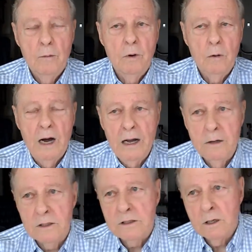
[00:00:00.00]
But I
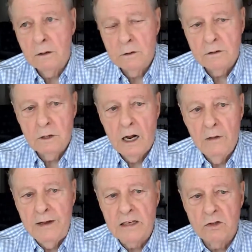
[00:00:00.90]
couldn't sell those. I
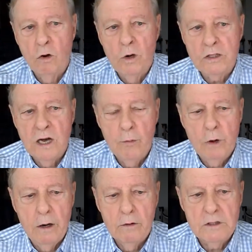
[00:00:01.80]
don't think I sold one
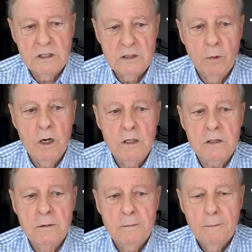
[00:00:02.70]
typewriter in six
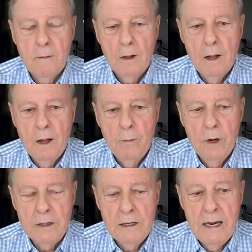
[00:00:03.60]
months.
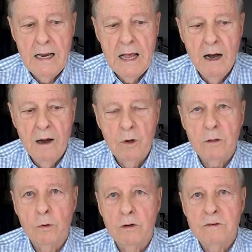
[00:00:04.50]
But anyhow, I
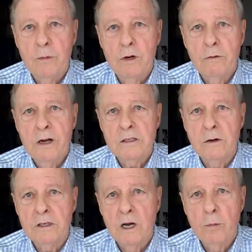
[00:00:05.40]
went to work in Remington Rand
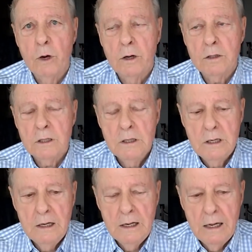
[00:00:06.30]
selling typewriters.
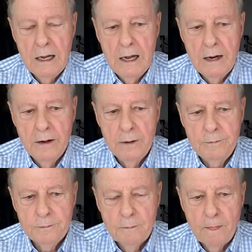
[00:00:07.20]
And
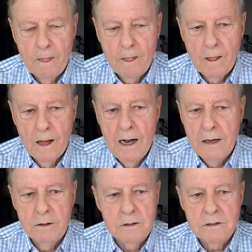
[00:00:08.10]
um,
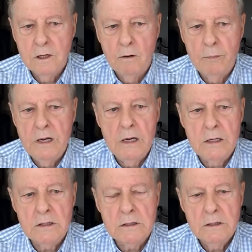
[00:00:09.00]
I couldn't sell
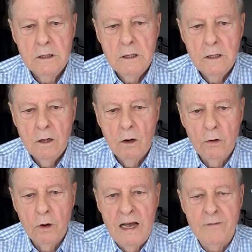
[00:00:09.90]
beans,
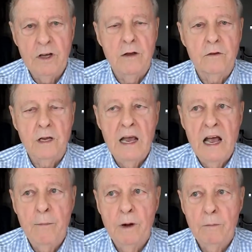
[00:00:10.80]
although I have a gift of
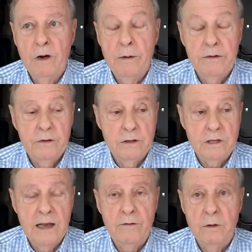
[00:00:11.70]
gab. My wife
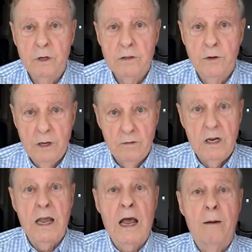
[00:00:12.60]
thinks I have too much of a
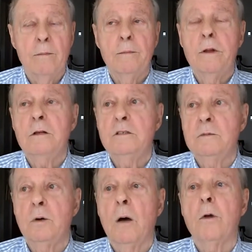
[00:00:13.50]
gift of gab.
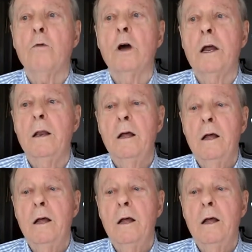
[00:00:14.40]
She's probably right.